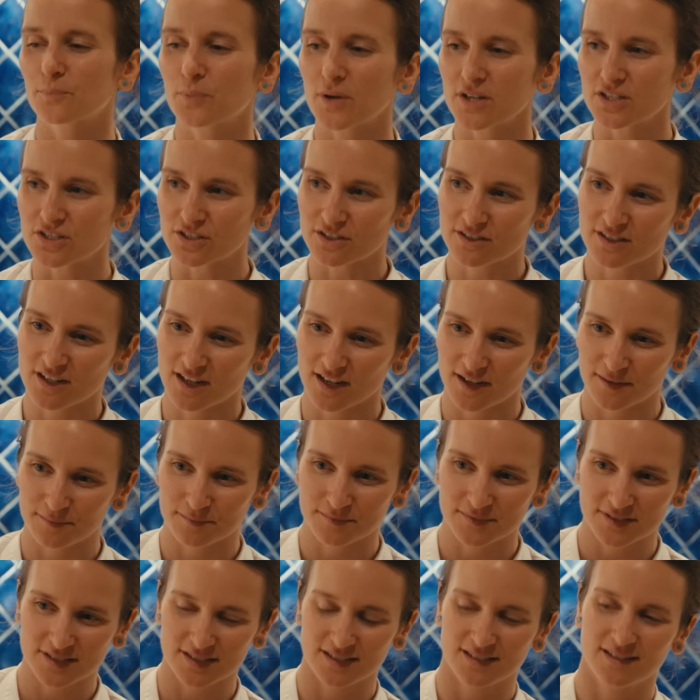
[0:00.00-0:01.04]
pressure
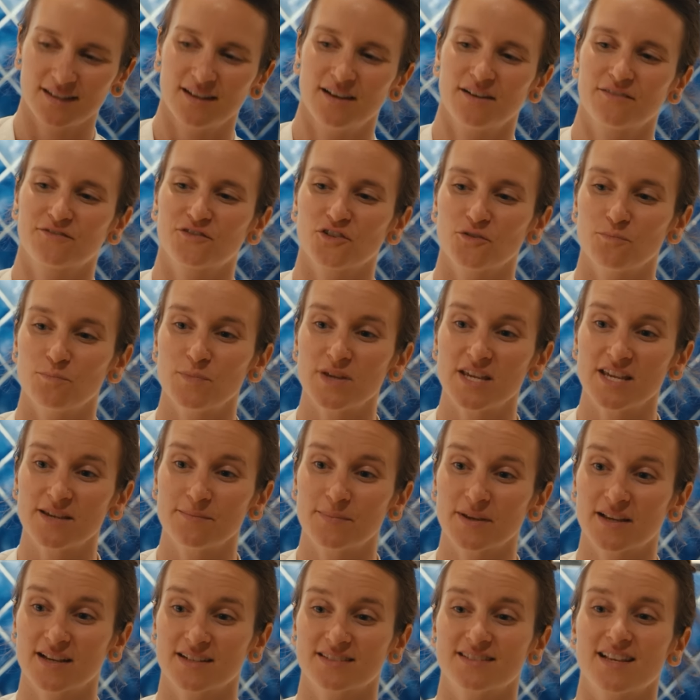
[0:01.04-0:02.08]
comes from me
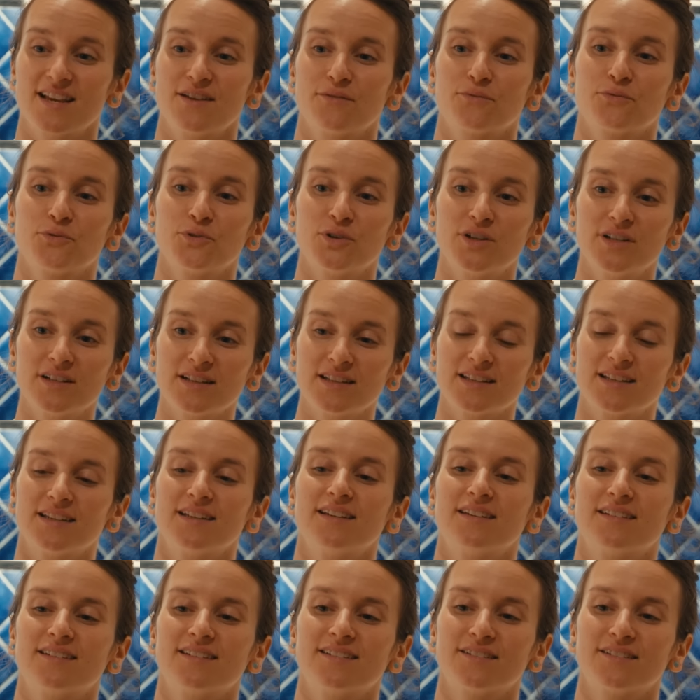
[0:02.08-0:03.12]
because I really